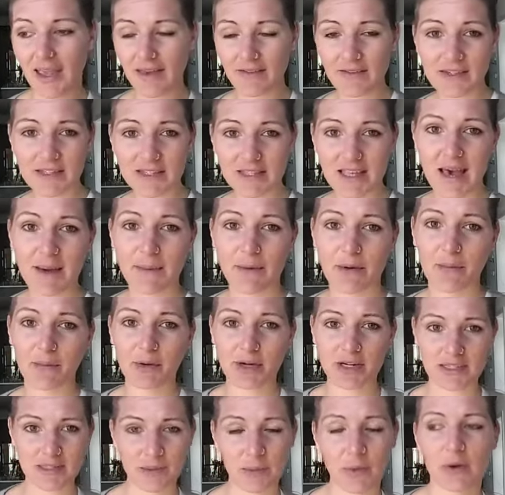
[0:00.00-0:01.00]
and give it to them or
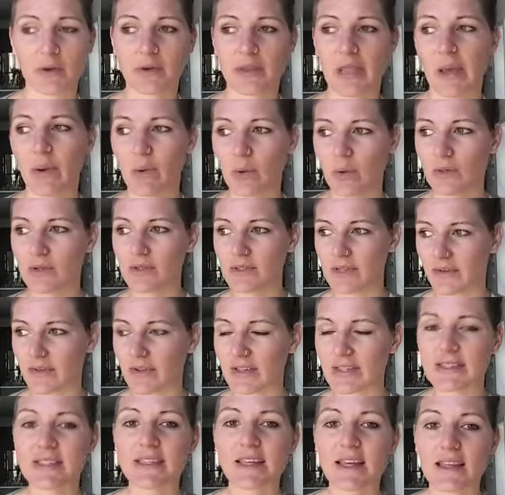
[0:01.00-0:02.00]
put it somewhere where they will
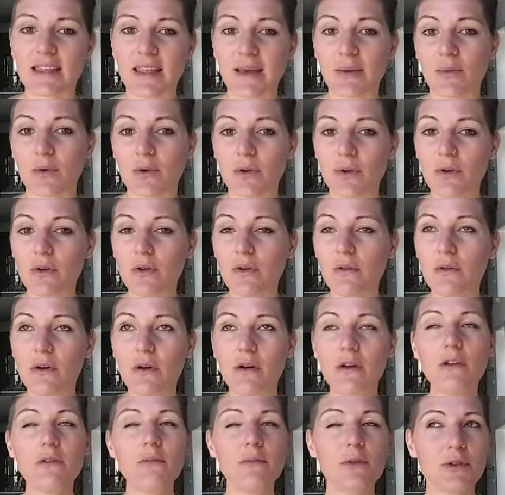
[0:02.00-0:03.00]
definitely see it, they will
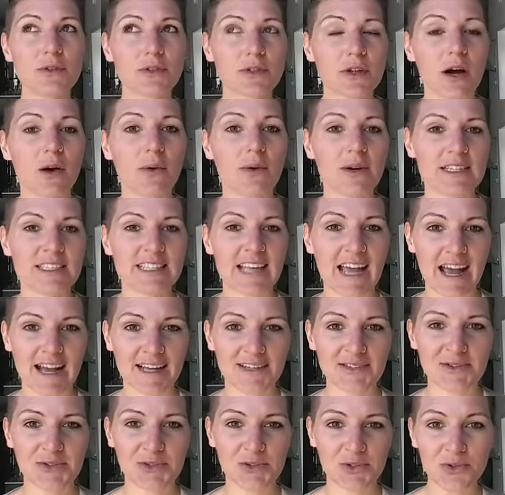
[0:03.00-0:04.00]
almost always
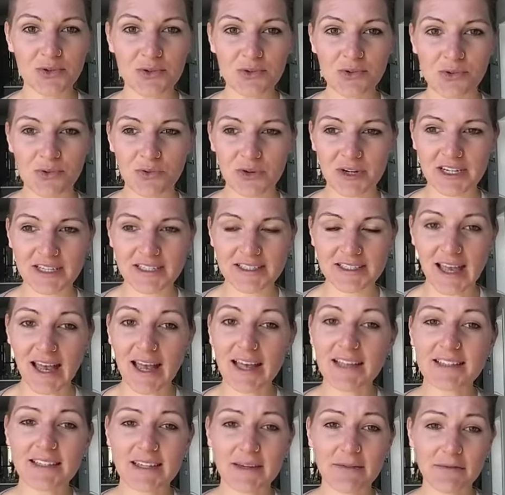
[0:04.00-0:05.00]
ask you what it
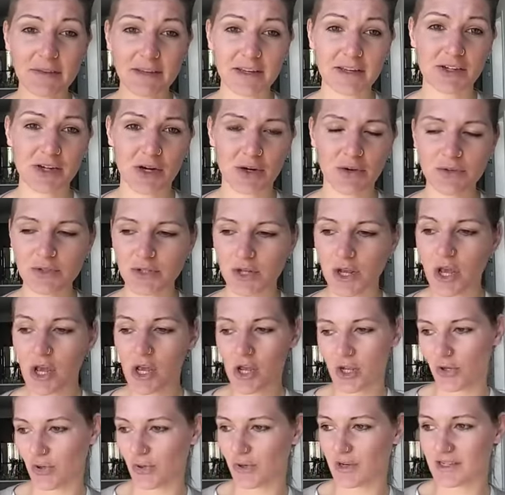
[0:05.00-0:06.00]
says. And even if they don't,
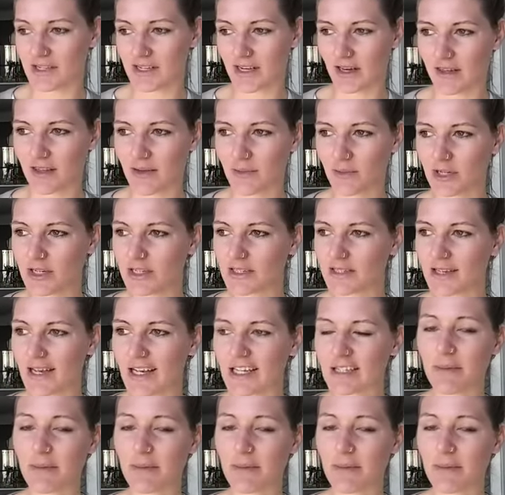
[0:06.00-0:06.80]
you can tell them what it